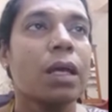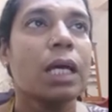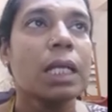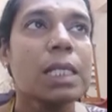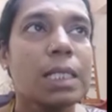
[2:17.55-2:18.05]

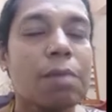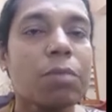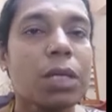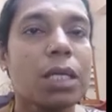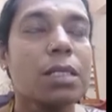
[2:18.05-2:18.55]
In
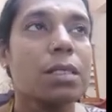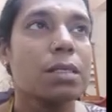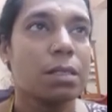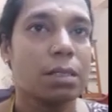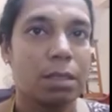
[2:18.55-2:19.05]
some
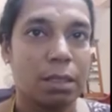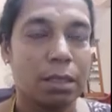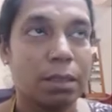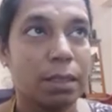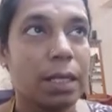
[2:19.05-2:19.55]
cases,
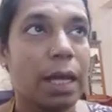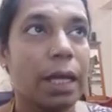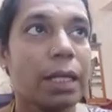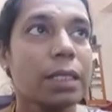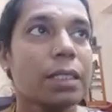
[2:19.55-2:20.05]
the
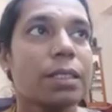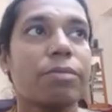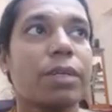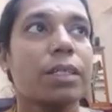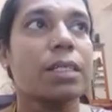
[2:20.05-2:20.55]
direct and
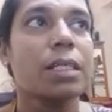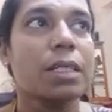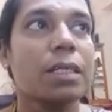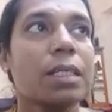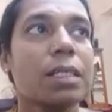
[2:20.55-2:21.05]
reflected
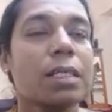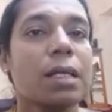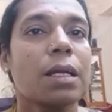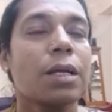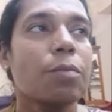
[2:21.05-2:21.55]
signals
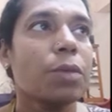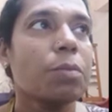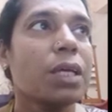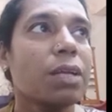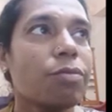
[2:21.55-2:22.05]
may
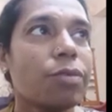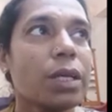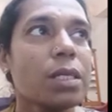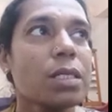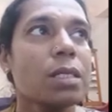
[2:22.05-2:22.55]
be in
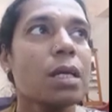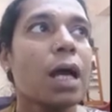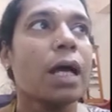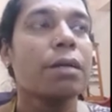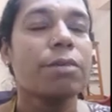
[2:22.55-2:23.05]
phase
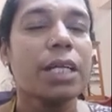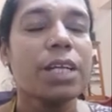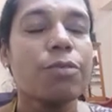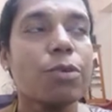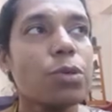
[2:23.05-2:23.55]
and
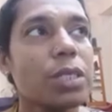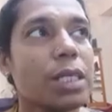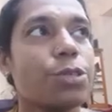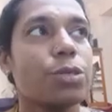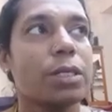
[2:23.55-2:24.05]
reinforce
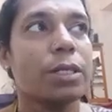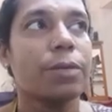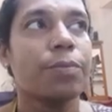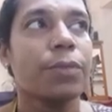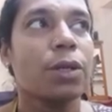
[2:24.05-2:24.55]
each other,
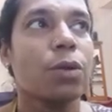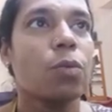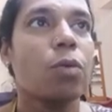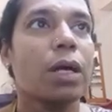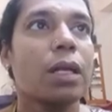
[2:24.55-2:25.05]

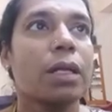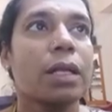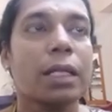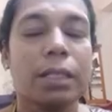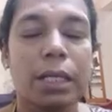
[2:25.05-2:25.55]
while in
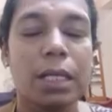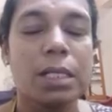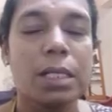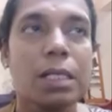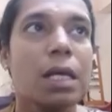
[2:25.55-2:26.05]
other
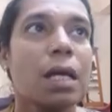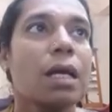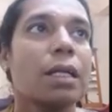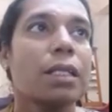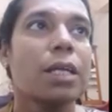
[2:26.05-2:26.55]
cases,
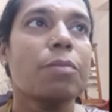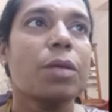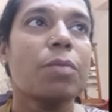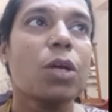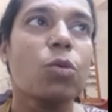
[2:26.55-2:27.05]
they may
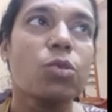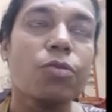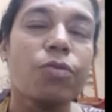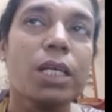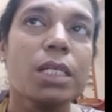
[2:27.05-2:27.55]
be out of
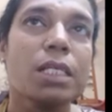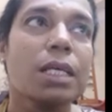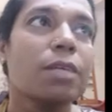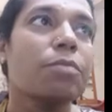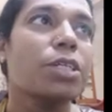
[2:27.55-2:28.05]
phase
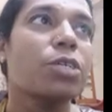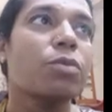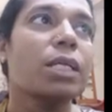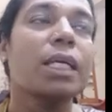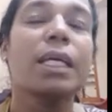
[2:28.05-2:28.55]
and
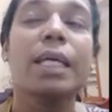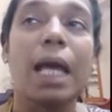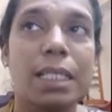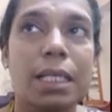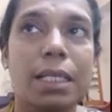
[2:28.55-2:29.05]
particularly
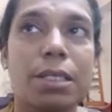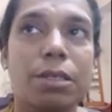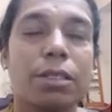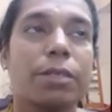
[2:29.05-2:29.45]
cancel each other.